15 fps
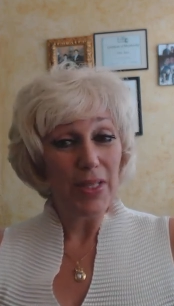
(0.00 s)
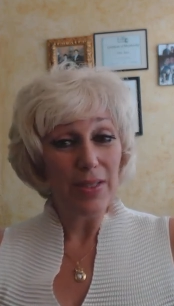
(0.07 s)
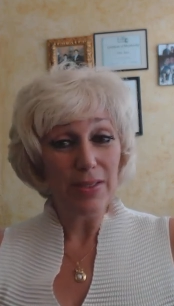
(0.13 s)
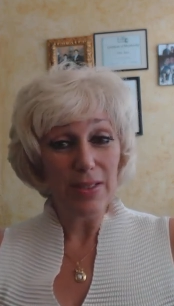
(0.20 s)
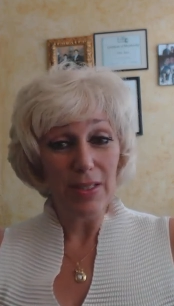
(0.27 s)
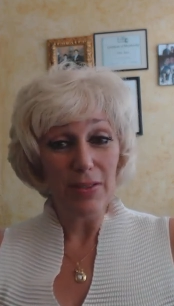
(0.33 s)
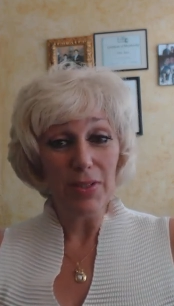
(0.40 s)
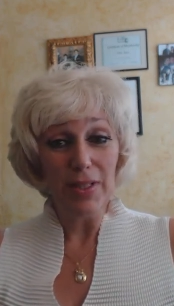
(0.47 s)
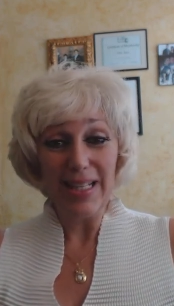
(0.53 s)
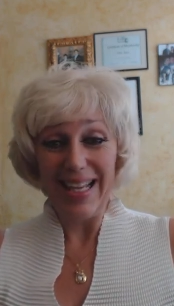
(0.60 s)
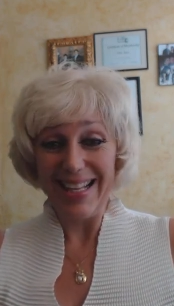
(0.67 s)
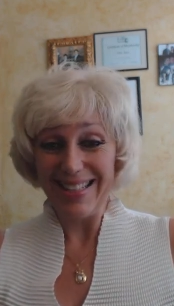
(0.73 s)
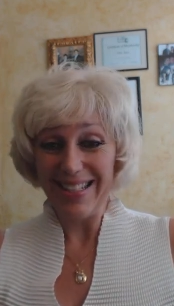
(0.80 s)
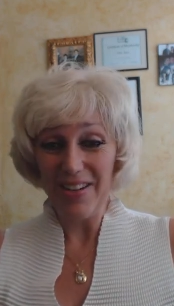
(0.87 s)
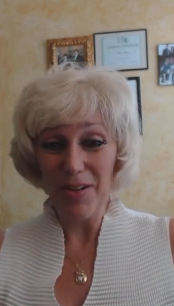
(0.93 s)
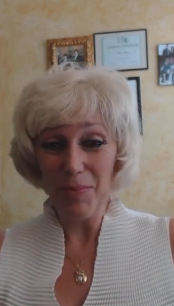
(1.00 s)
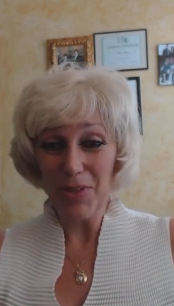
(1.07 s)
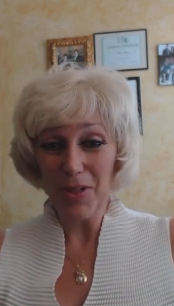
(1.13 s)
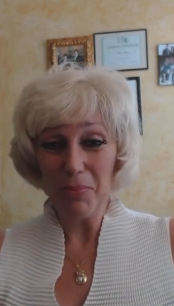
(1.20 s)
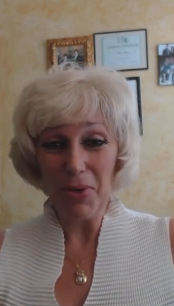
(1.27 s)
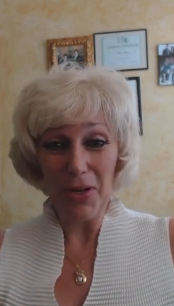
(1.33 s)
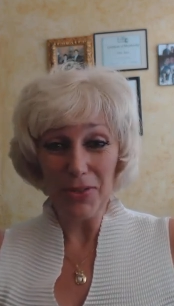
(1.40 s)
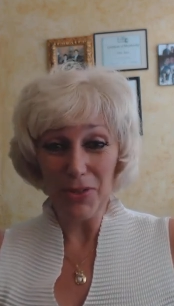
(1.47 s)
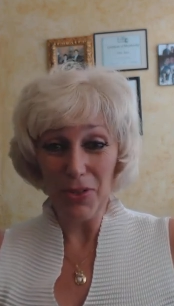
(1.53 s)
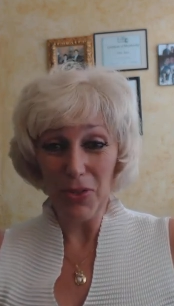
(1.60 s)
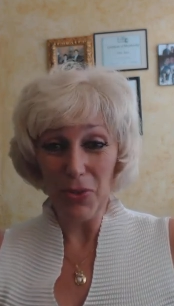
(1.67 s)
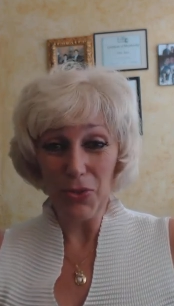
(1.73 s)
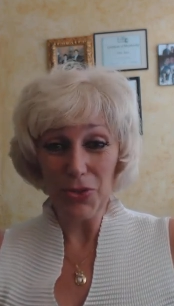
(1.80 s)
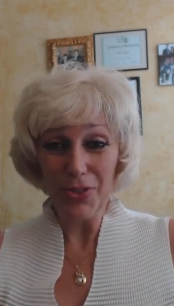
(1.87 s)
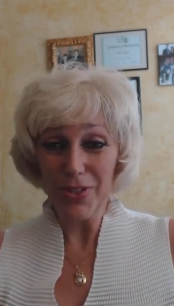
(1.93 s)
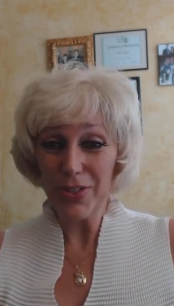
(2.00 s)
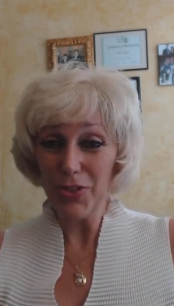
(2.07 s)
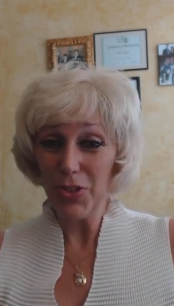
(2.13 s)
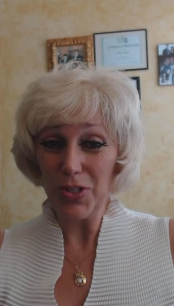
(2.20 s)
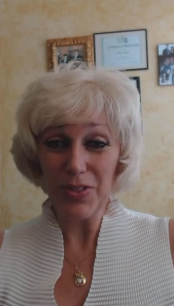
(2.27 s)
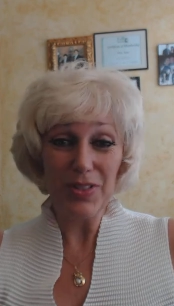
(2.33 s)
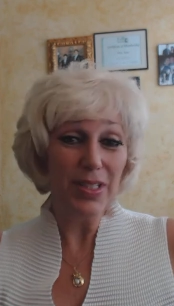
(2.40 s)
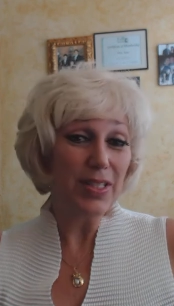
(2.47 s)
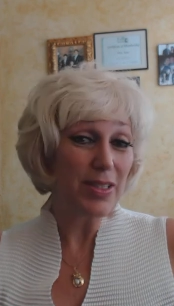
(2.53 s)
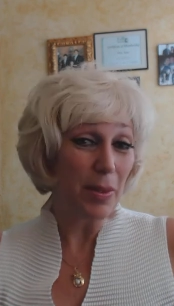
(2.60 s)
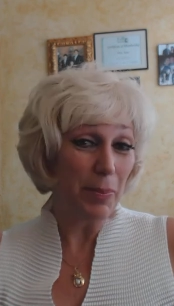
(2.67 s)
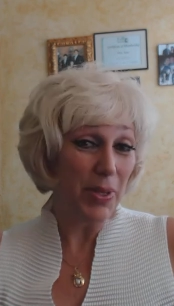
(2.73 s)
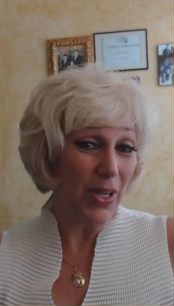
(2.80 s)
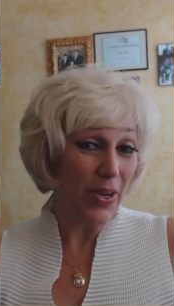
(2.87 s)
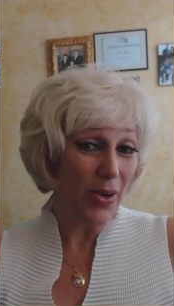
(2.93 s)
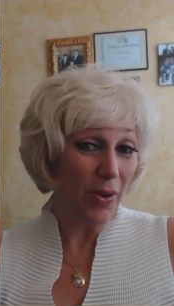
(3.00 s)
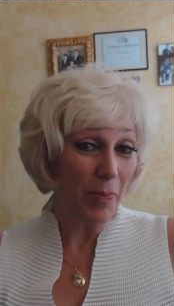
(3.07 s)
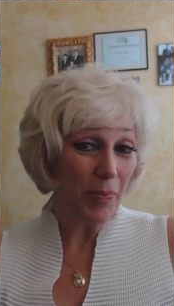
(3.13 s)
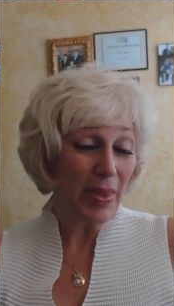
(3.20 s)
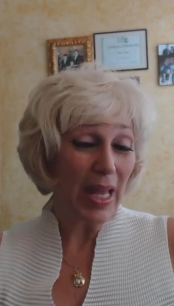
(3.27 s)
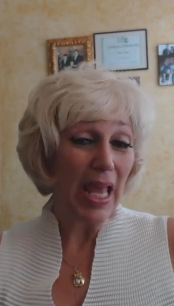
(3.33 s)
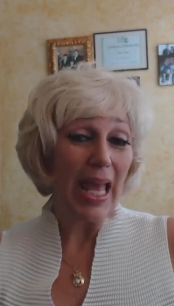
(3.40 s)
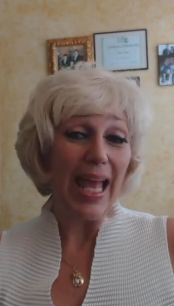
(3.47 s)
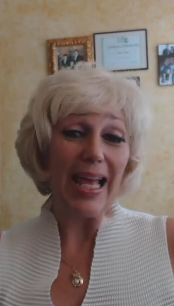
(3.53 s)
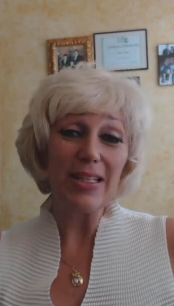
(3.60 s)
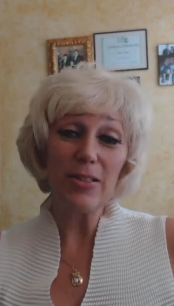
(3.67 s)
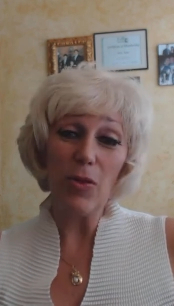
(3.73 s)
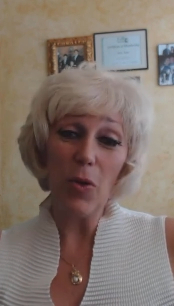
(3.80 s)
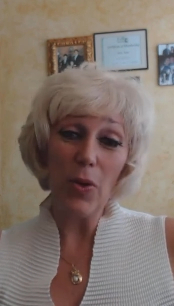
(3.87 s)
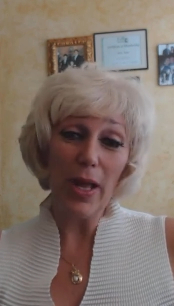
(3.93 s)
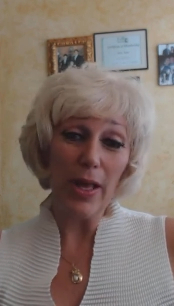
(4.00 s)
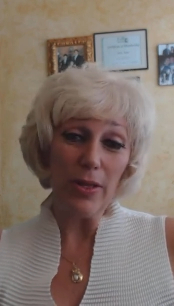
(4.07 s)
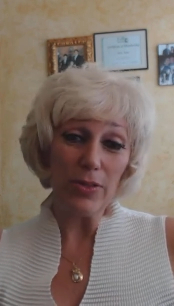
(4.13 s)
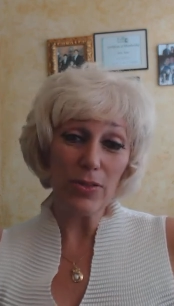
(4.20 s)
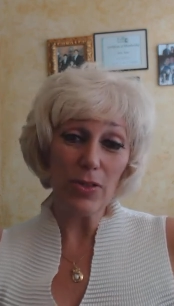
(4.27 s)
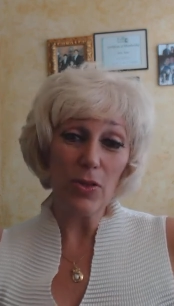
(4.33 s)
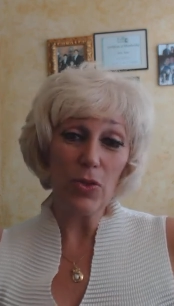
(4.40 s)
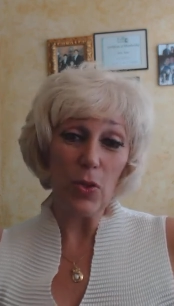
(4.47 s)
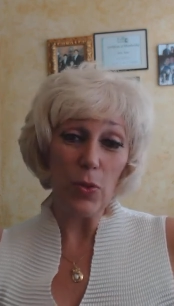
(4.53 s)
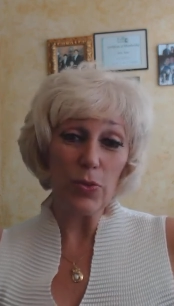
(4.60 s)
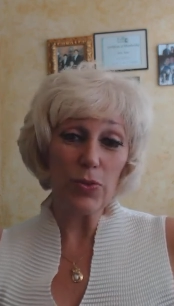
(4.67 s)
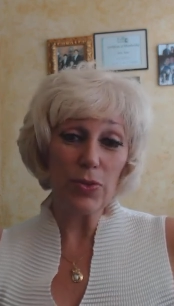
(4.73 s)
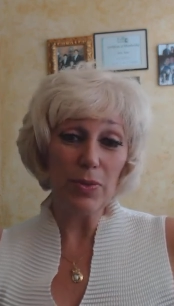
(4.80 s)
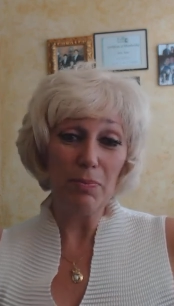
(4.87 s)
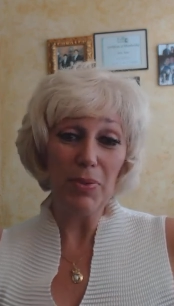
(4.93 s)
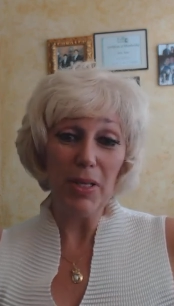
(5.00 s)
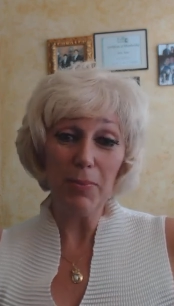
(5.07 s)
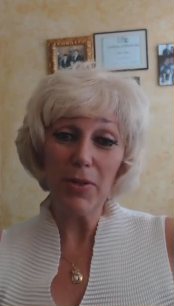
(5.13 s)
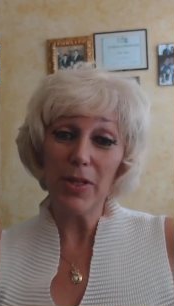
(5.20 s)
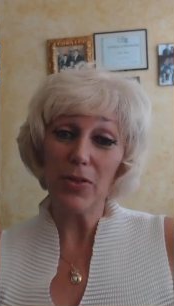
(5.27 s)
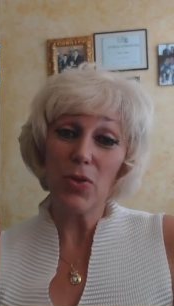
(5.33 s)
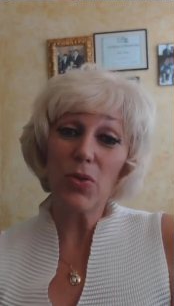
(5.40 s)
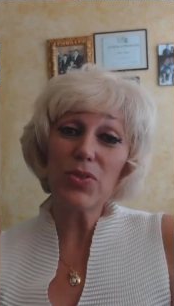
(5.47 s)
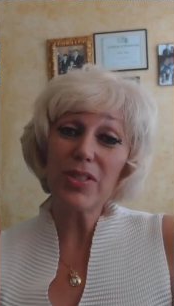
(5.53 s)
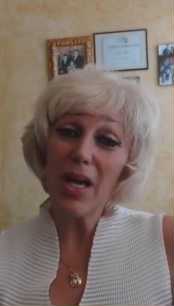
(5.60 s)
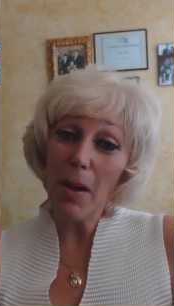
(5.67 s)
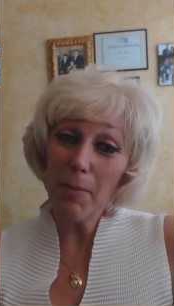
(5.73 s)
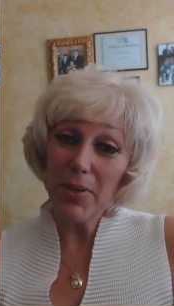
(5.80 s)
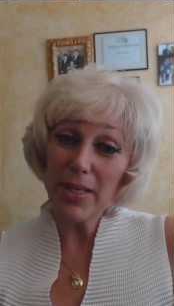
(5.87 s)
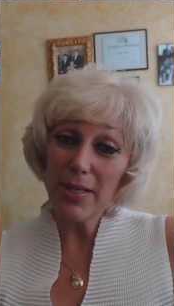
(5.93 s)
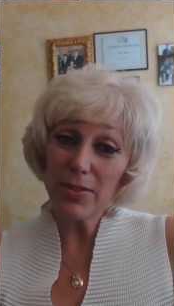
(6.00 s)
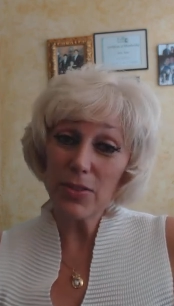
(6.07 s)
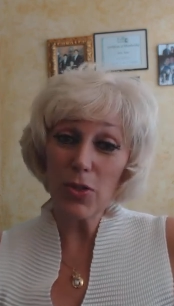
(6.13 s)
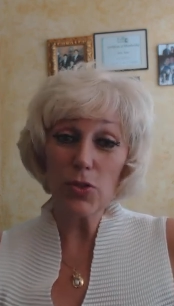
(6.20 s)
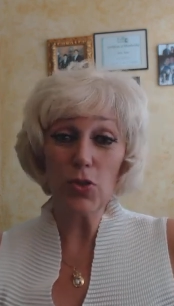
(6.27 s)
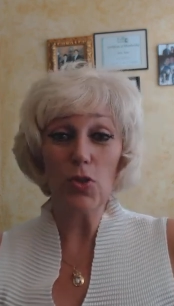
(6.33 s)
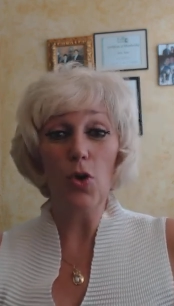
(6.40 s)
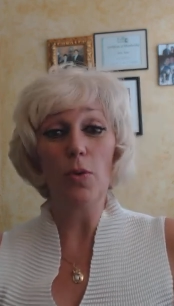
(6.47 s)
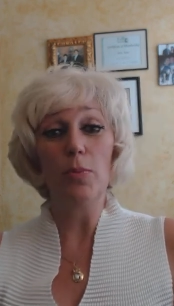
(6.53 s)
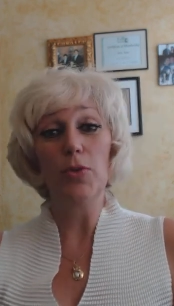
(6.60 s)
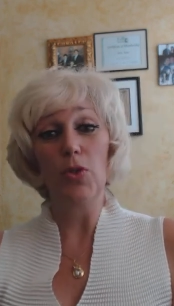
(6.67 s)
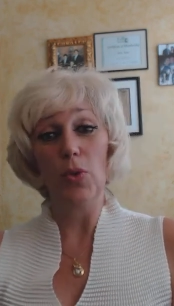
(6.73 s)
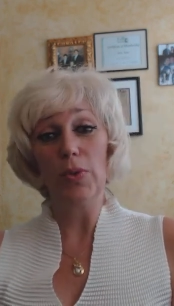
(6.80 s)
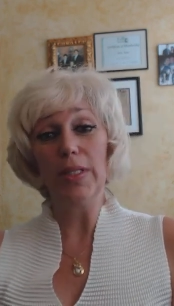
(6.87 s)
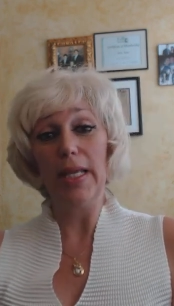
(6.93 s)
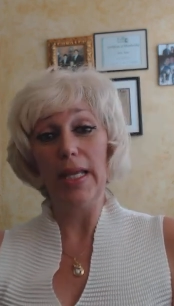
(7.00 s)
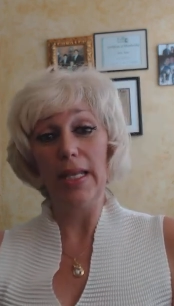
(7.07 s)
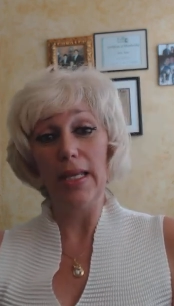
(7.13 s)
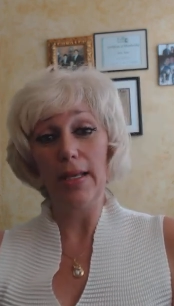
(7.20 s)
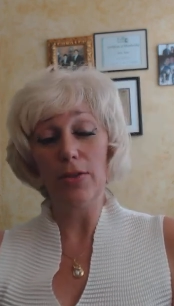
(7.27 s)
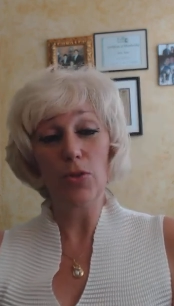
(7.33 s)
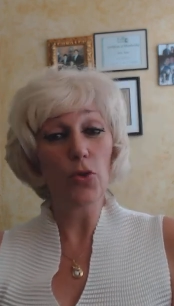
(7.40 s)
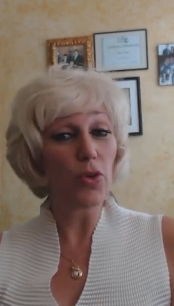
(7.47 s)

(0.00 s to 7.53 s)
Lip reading: civil and criminal prosecutions just disappear as long as those people and those companies stop donating